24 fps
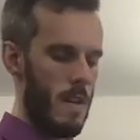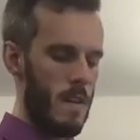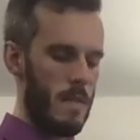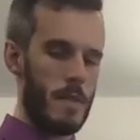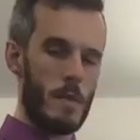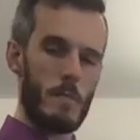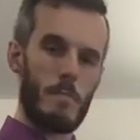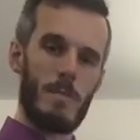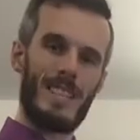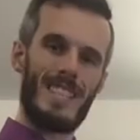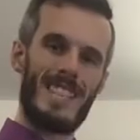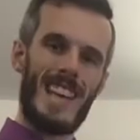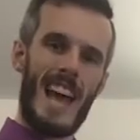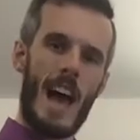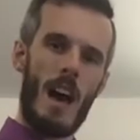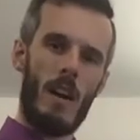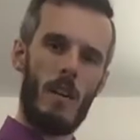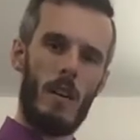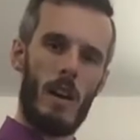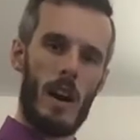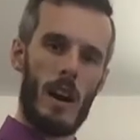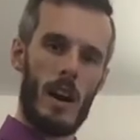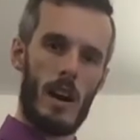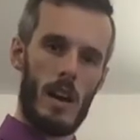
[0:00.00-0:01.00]
The
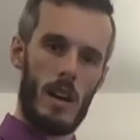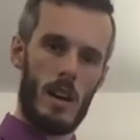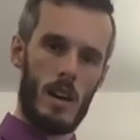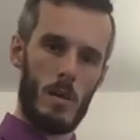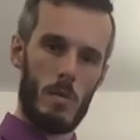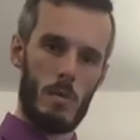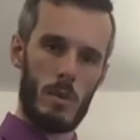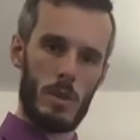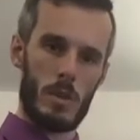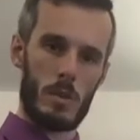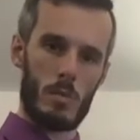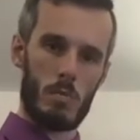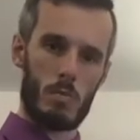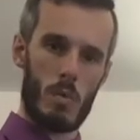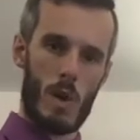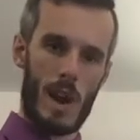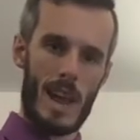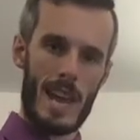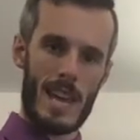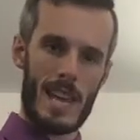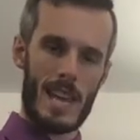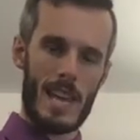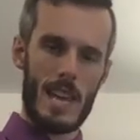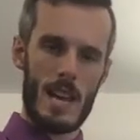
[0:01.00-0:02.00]
patella, which is
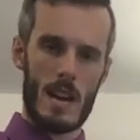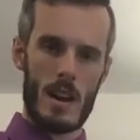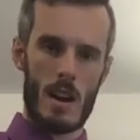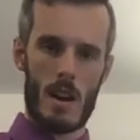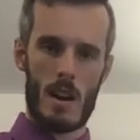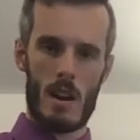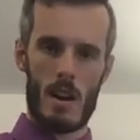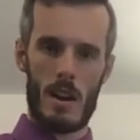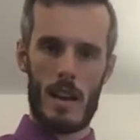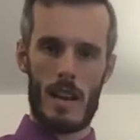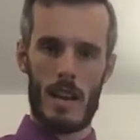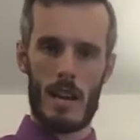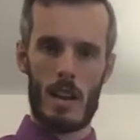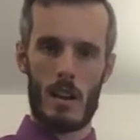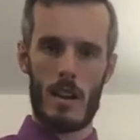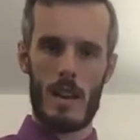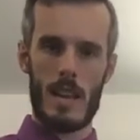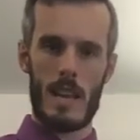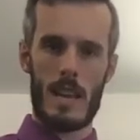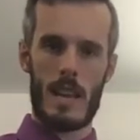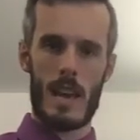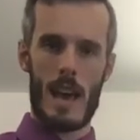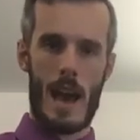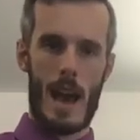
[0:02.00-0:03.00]
right here in your
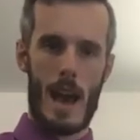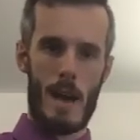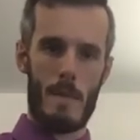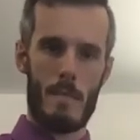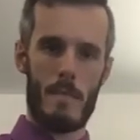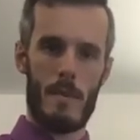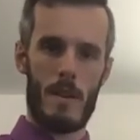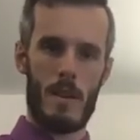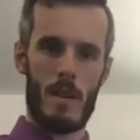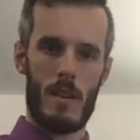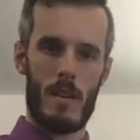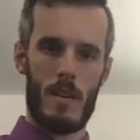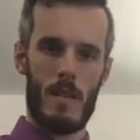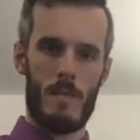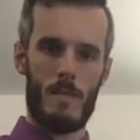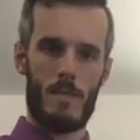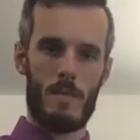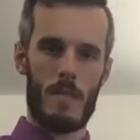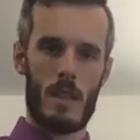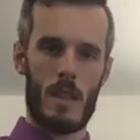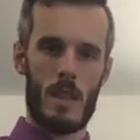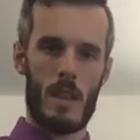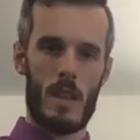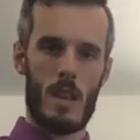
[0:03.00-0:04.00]
kneecap,
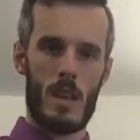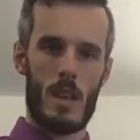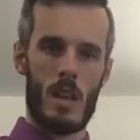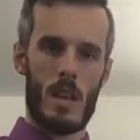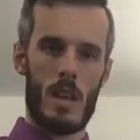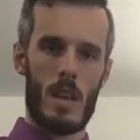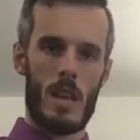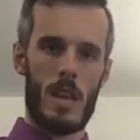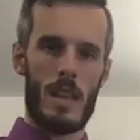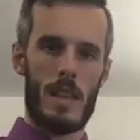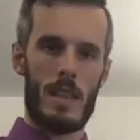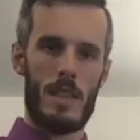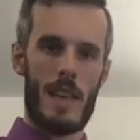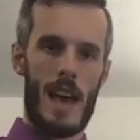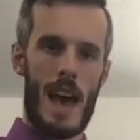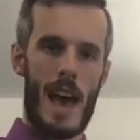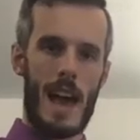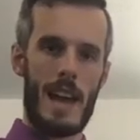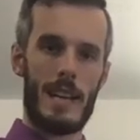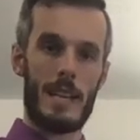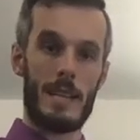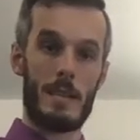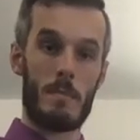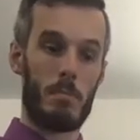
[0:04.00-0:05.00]

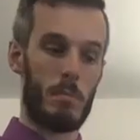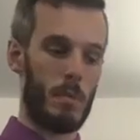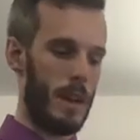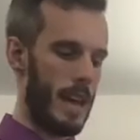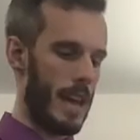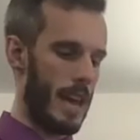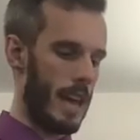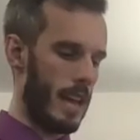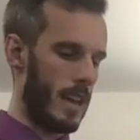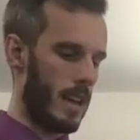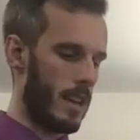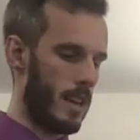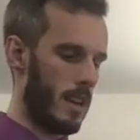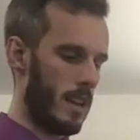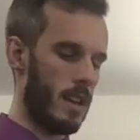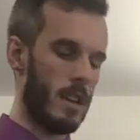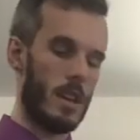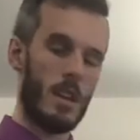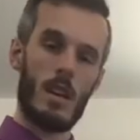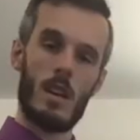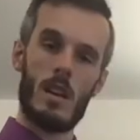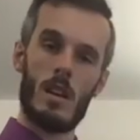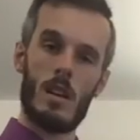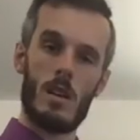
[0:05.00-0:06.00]
that is blank
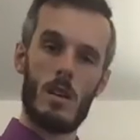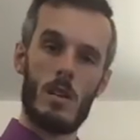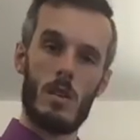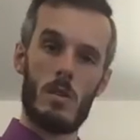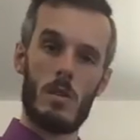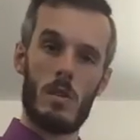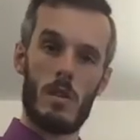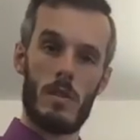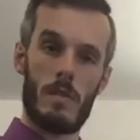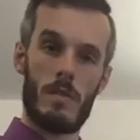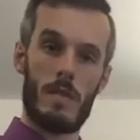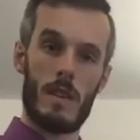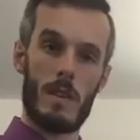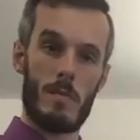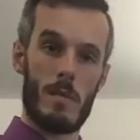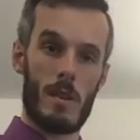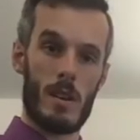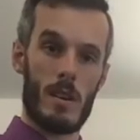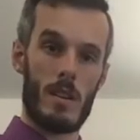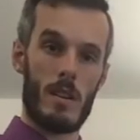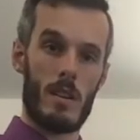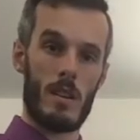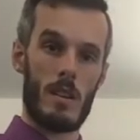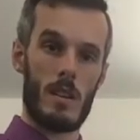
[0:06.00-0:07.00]
to the femur.
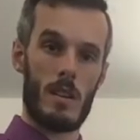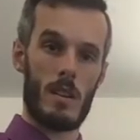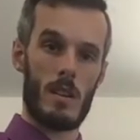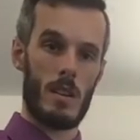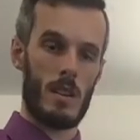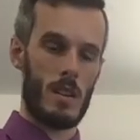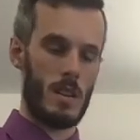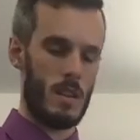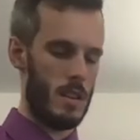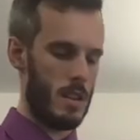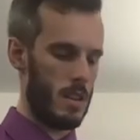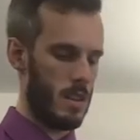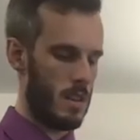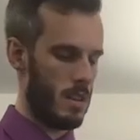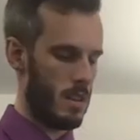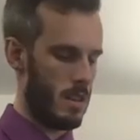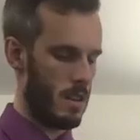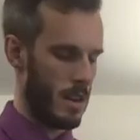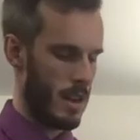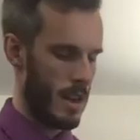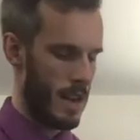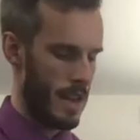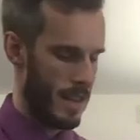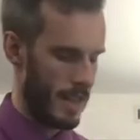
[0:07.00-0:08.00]

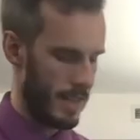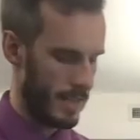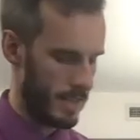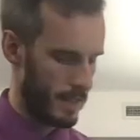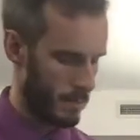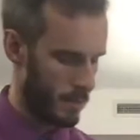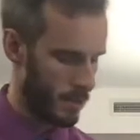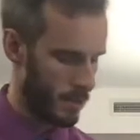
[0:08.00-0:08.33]
All right, that's number